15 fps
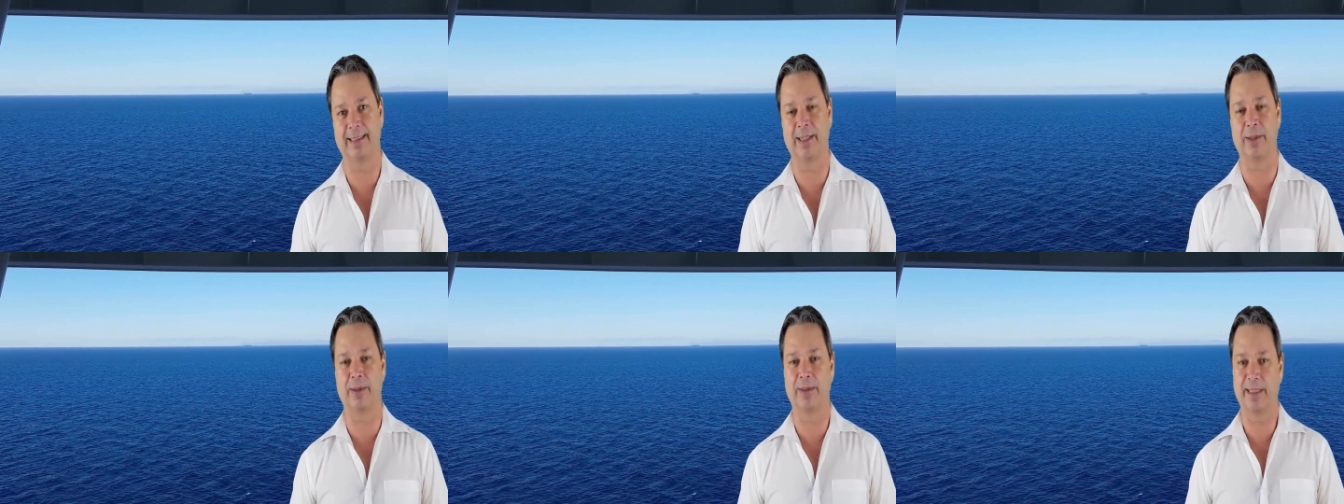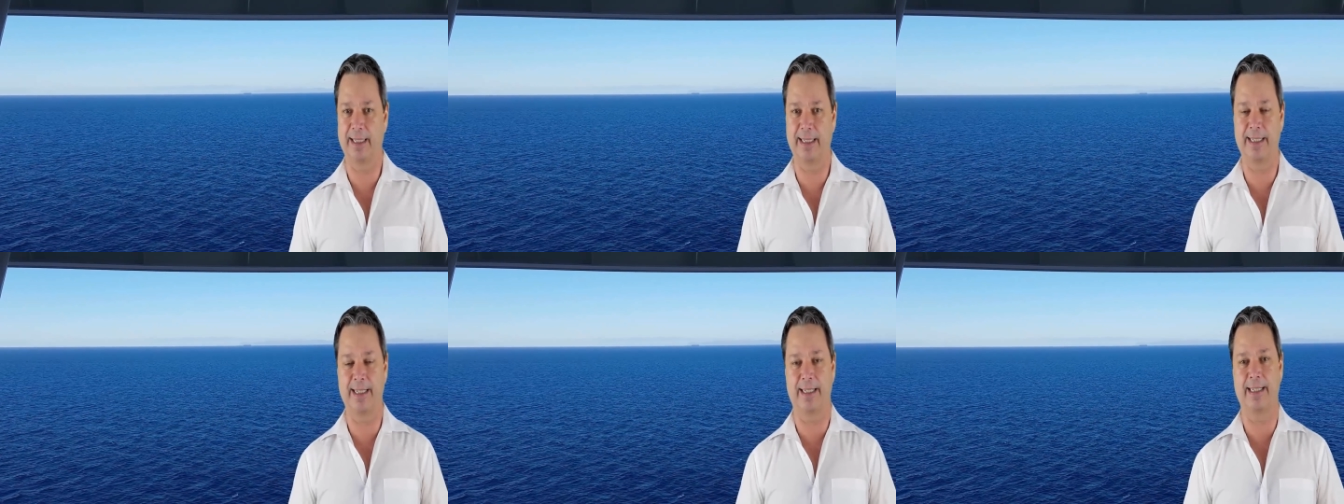no it
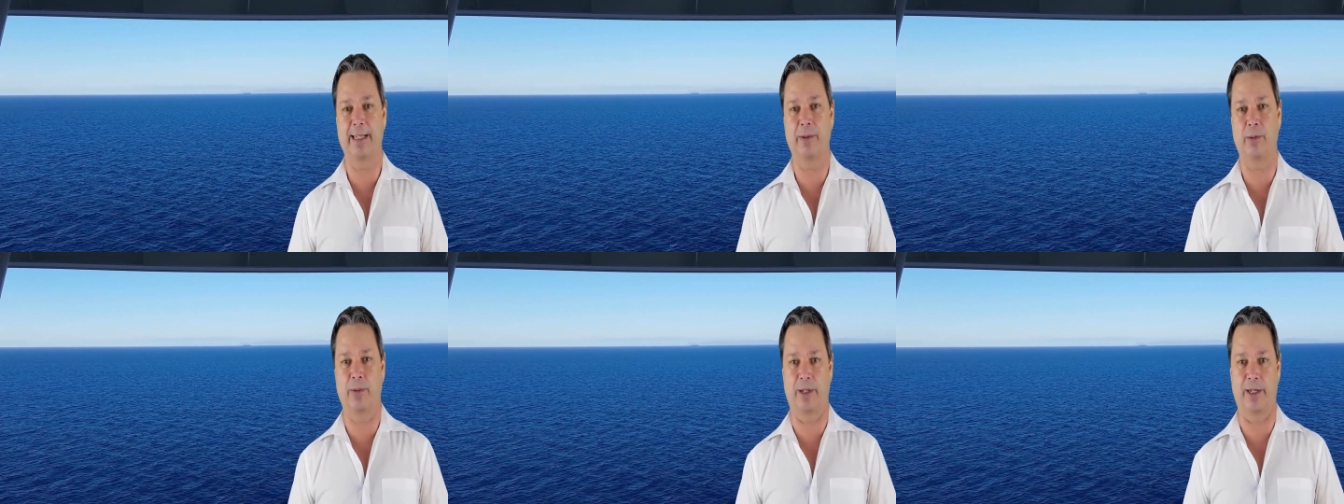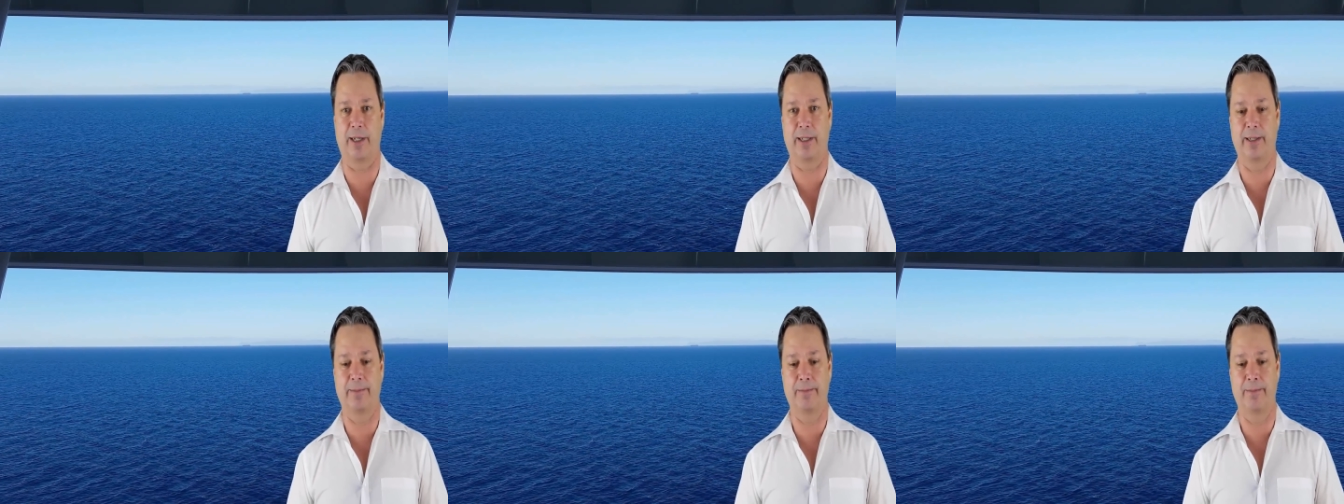just didn't
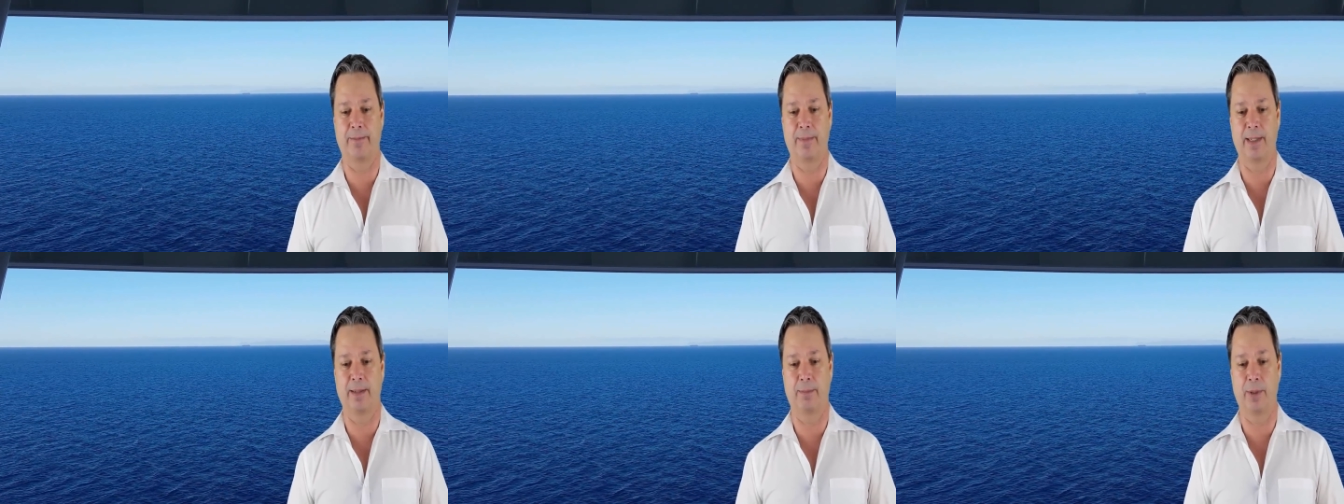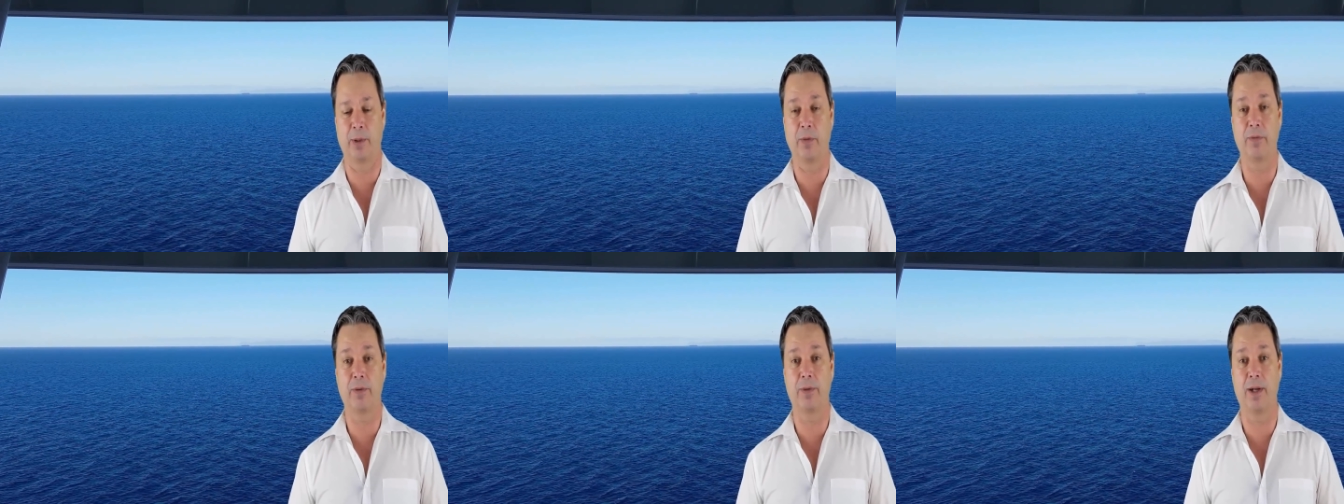work but
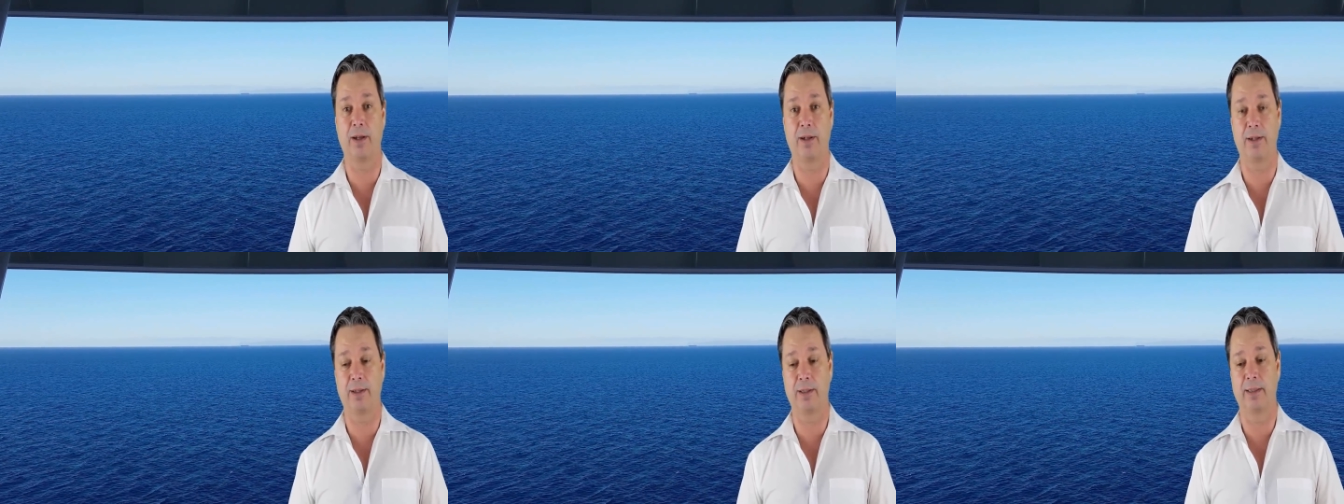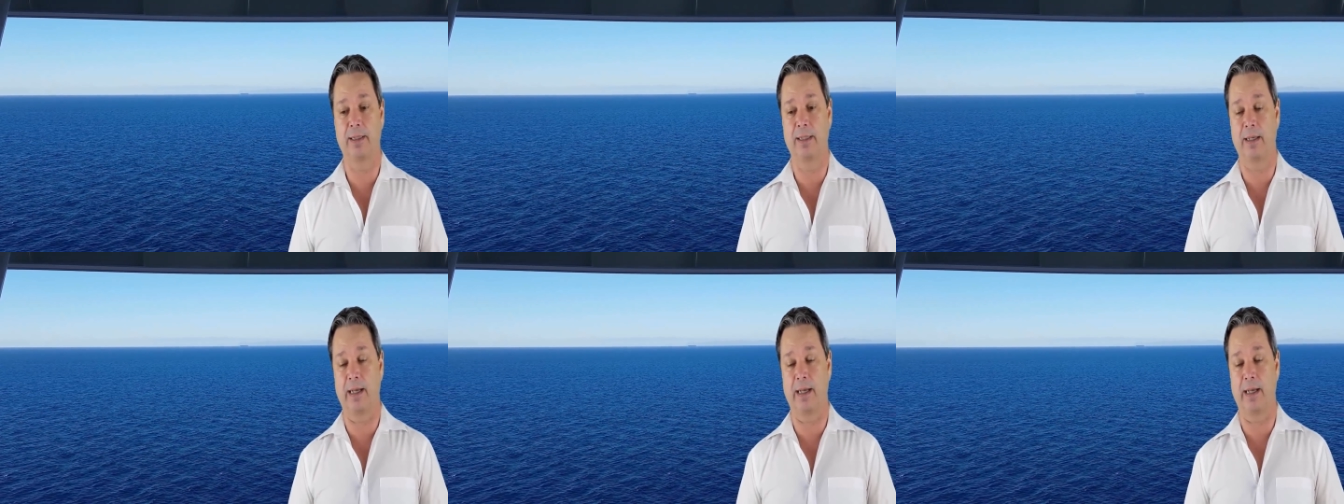overall